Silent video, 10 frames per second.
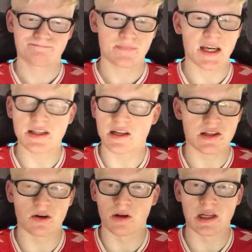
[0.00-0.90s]
he does
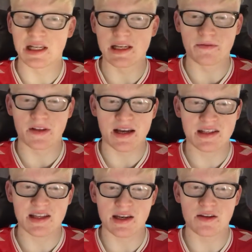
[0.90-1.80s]
not leave that
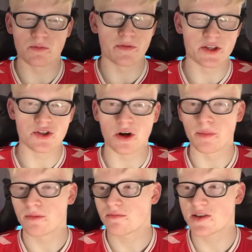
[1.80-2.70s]
stadium with his job.
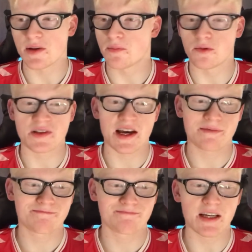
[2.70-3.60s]
Simple as that.
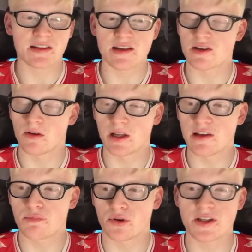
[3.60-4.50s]
He does not
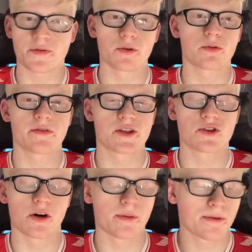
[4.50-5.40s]
leave Priestfield with his
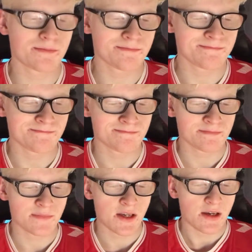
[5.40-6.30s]
job.
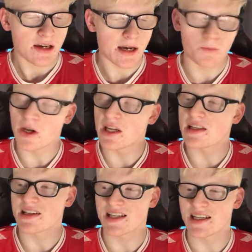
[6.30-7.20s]
And we need
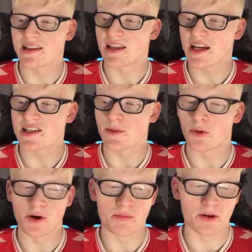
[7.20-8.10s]
to get the next
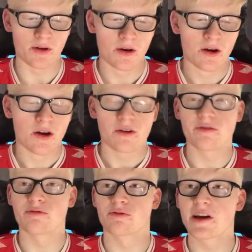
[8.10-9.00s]
appointment
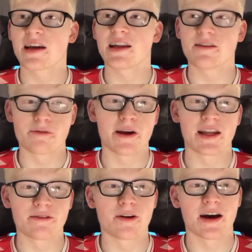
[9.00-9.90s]
really,
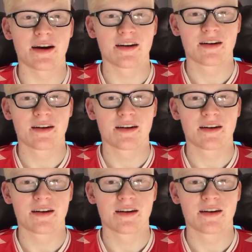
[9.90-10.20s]
really right.